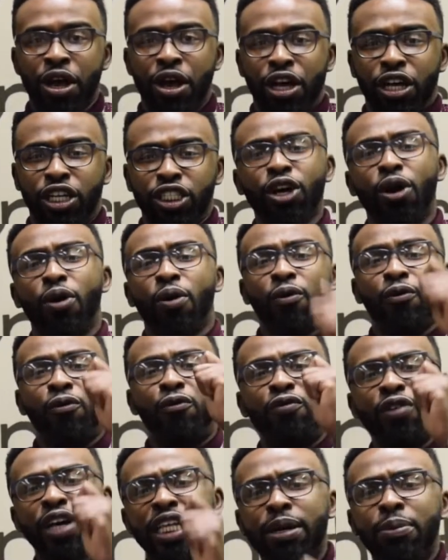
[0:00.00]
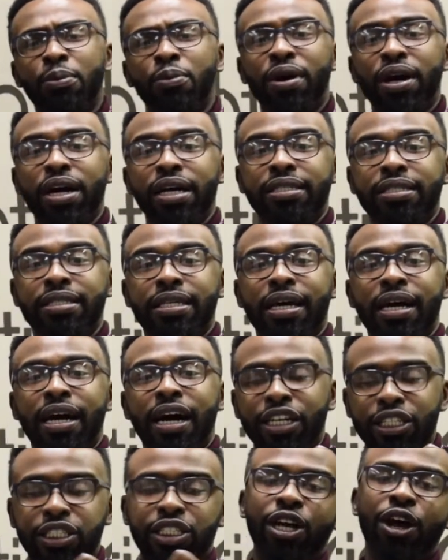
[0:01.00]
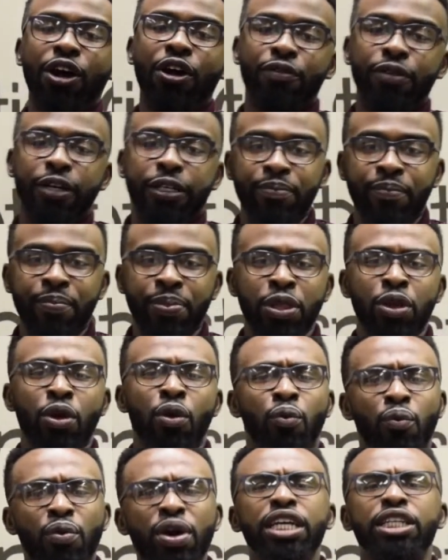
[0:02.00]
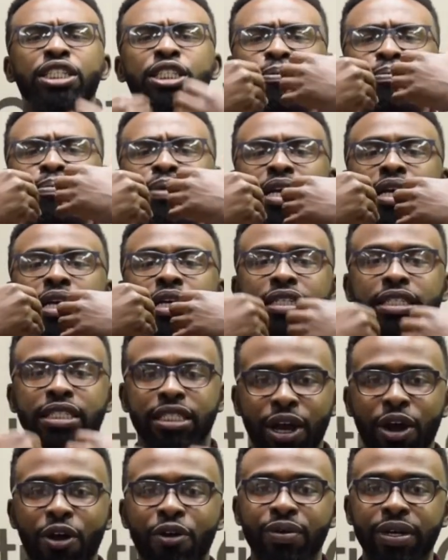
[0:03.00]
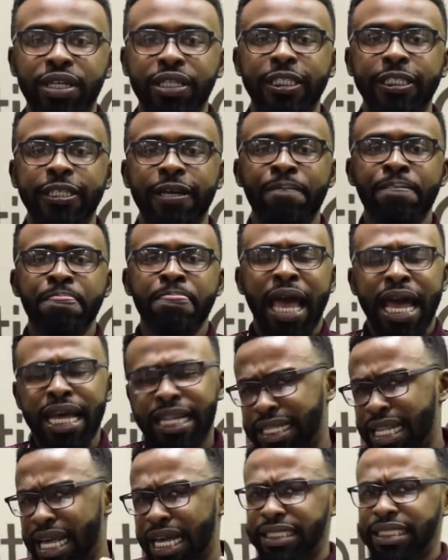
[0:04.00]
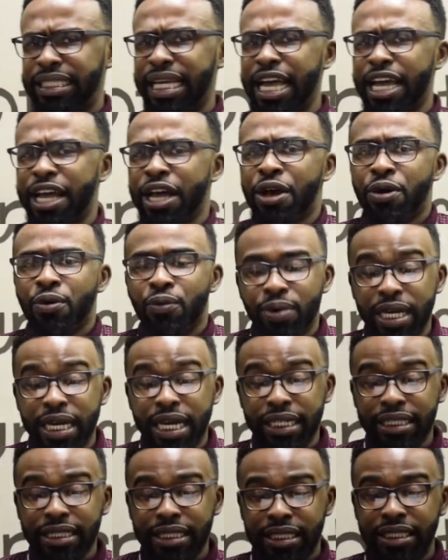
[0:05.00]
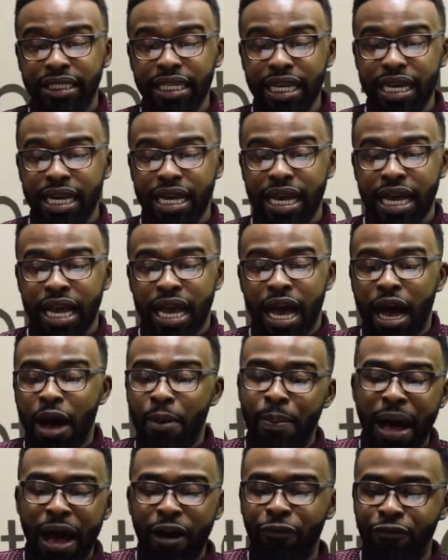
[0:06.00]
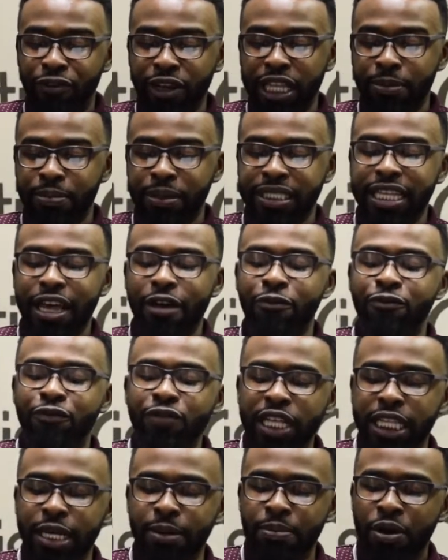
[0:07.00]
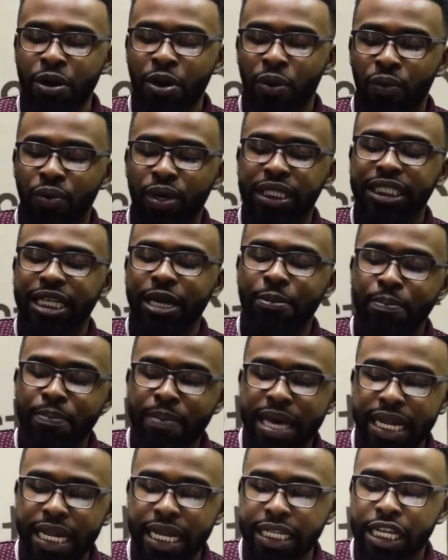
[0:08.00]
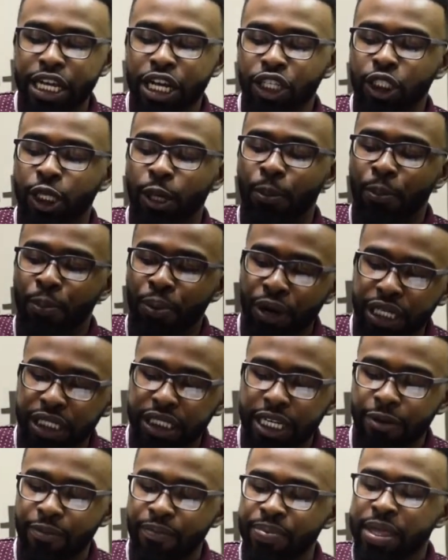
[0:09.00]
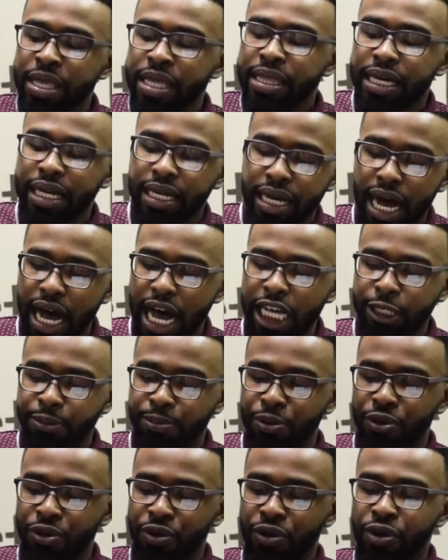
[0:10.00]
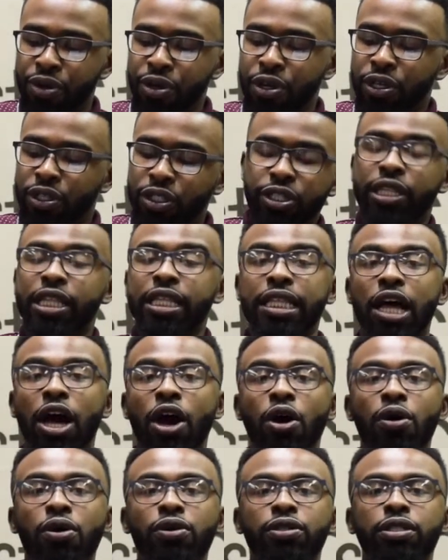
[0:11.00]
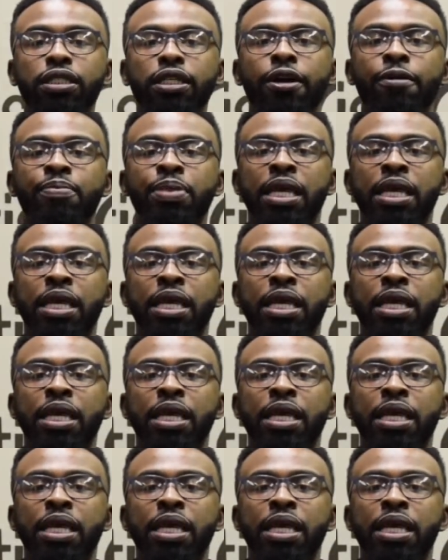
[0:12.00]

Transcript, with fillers: So Philip was a servant. We should be servants. And the next thing we get to see about Philip is that Philip was committed to preaching the gospel to the lost.